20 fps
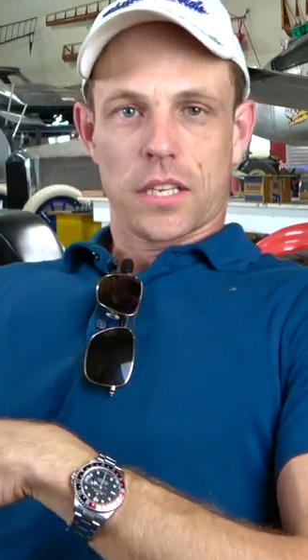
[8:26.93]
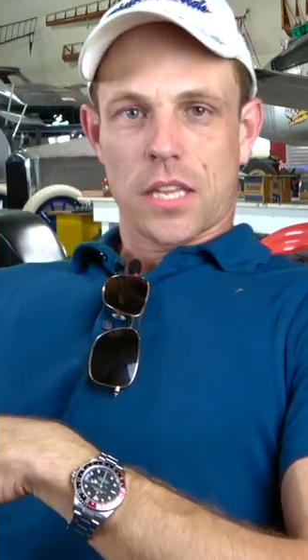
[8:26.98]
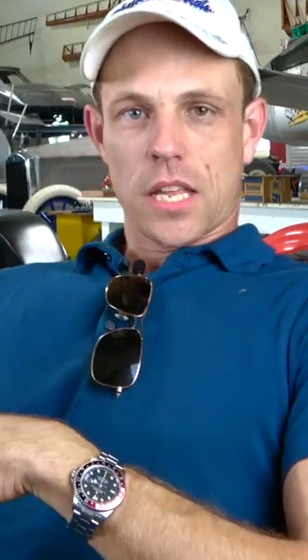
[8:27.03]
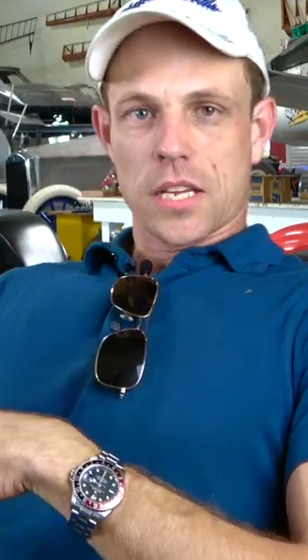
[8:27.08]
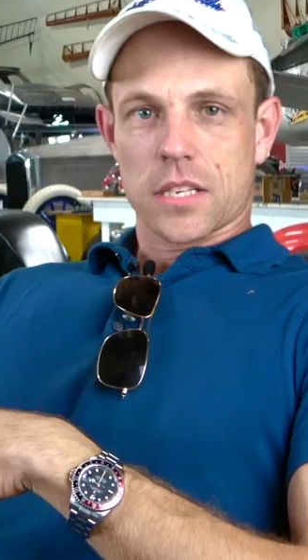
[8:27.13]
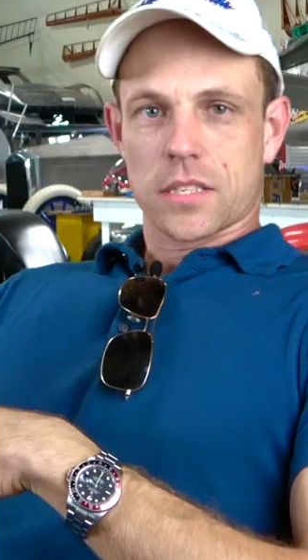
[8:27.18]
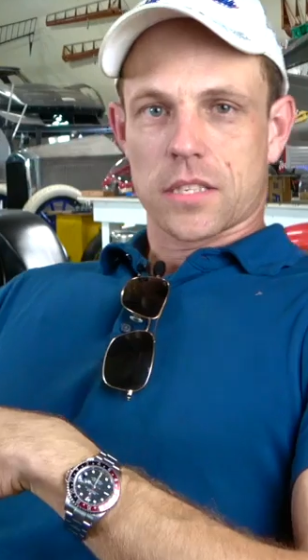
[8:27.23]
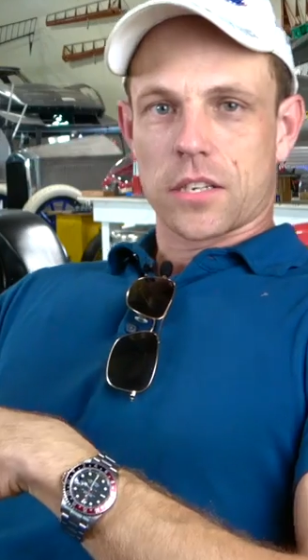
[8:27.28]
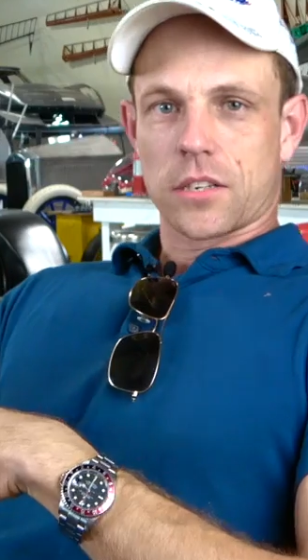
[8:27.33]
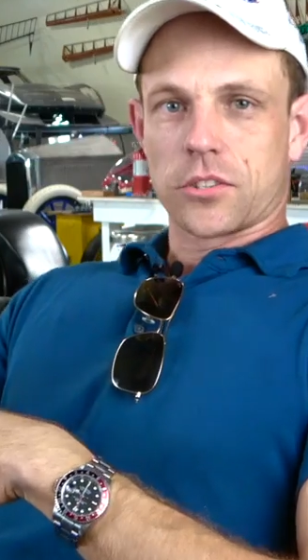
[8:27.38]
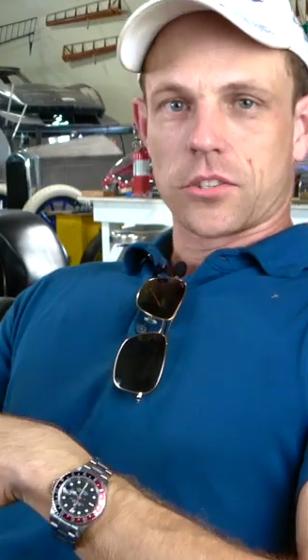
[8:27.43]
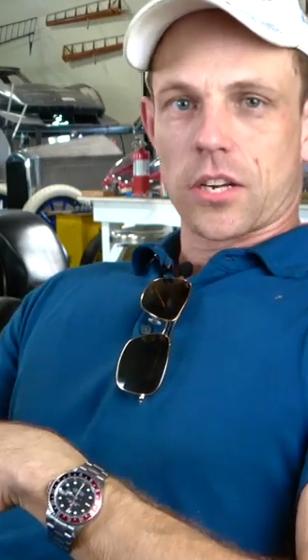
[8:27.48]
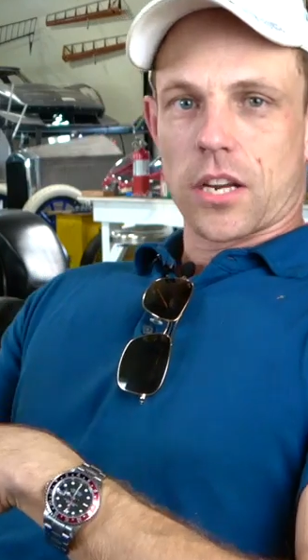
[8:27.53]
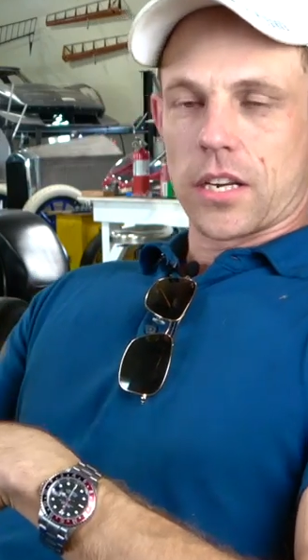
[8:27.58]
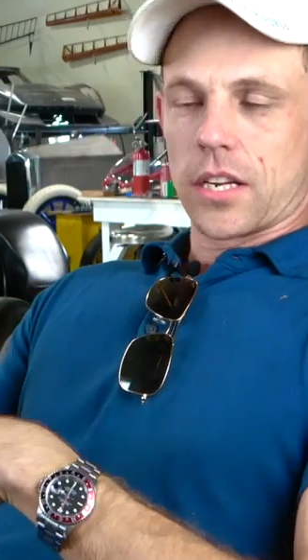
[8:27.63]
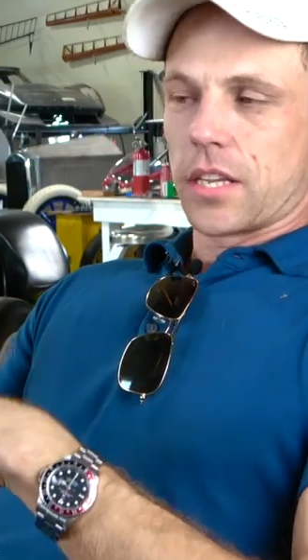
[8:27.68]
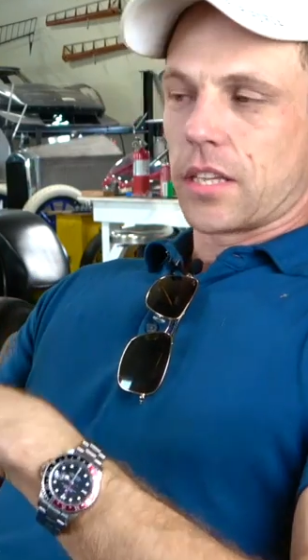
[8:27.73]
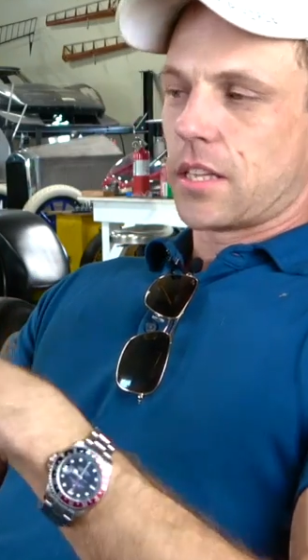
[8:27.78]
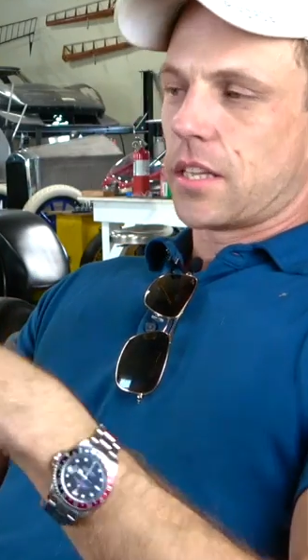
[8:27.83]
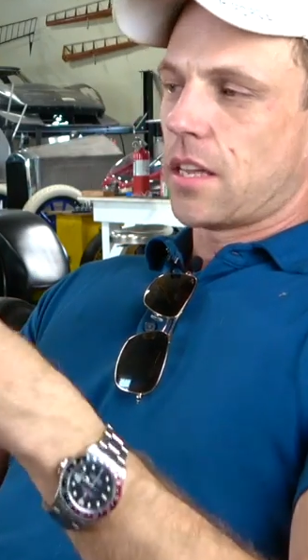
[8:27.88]
in this that are
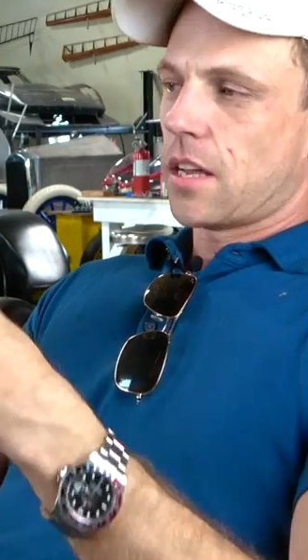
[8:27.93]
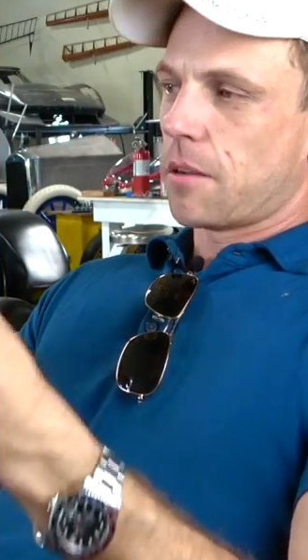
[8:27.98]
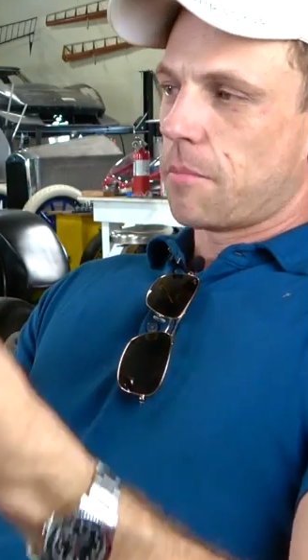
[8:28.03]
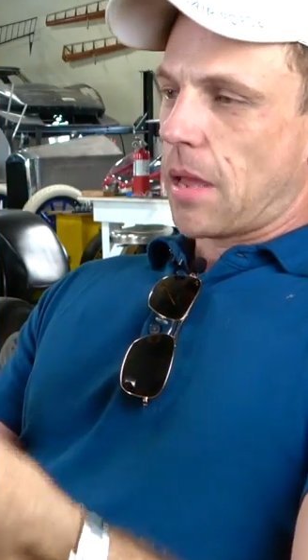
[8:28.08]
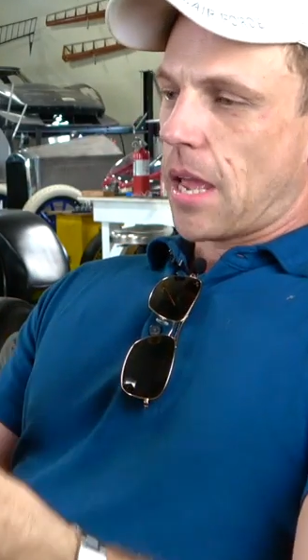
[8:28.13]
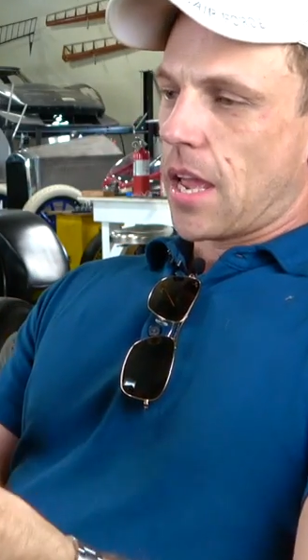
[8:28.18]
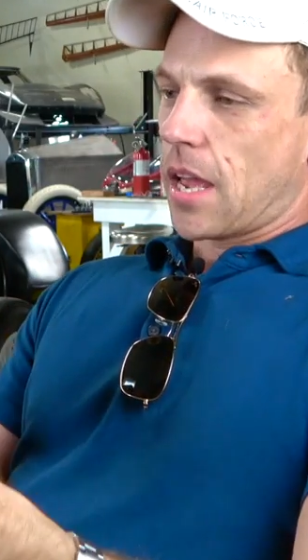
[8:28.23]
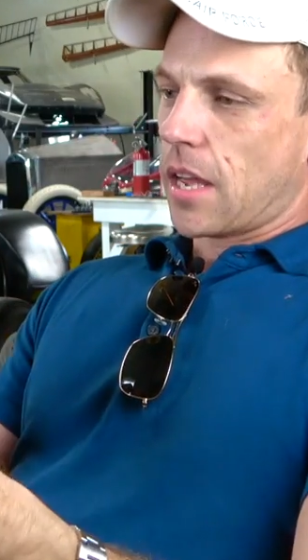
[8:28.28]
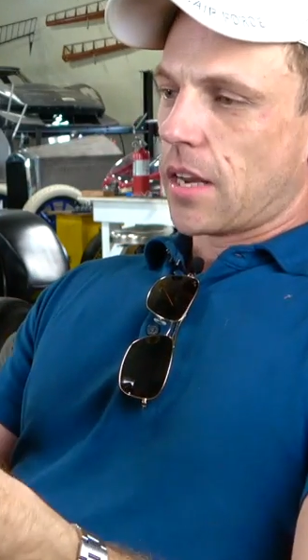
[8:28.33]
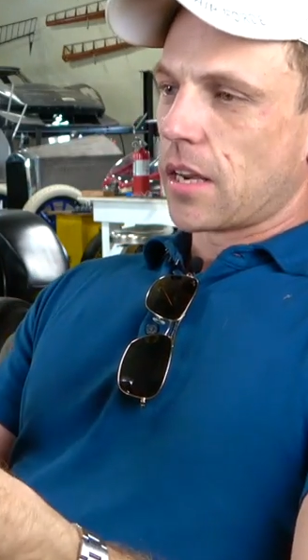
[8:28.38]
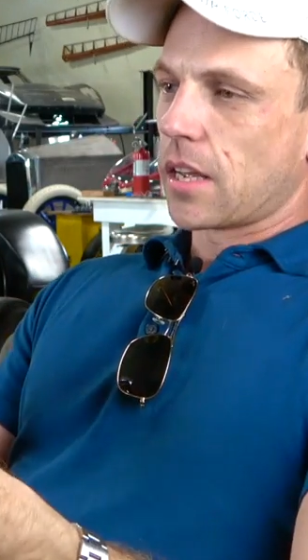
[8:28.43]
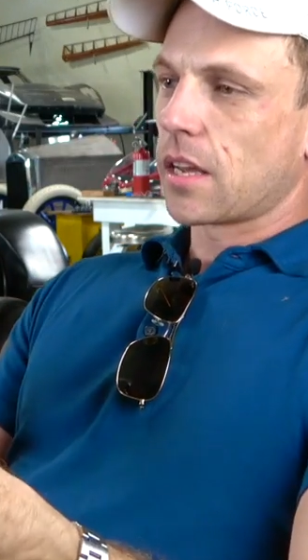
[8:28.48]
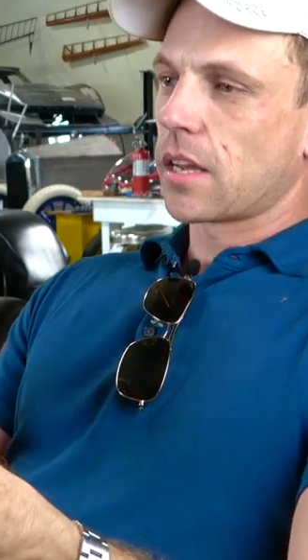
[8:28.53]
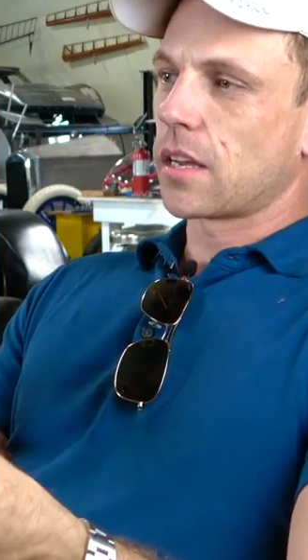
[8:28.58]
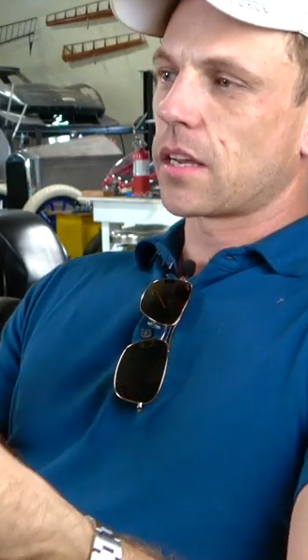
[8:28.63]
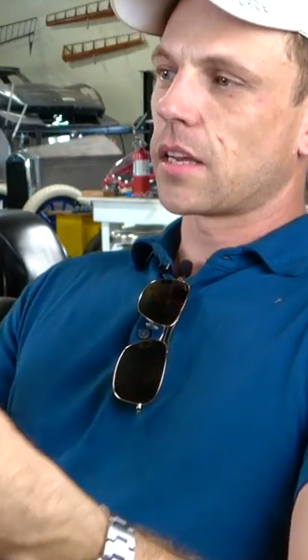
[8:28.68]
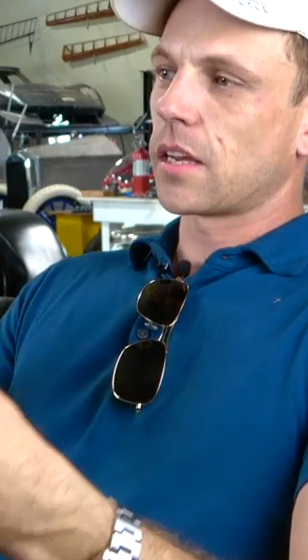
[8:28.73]
trying to get the young man.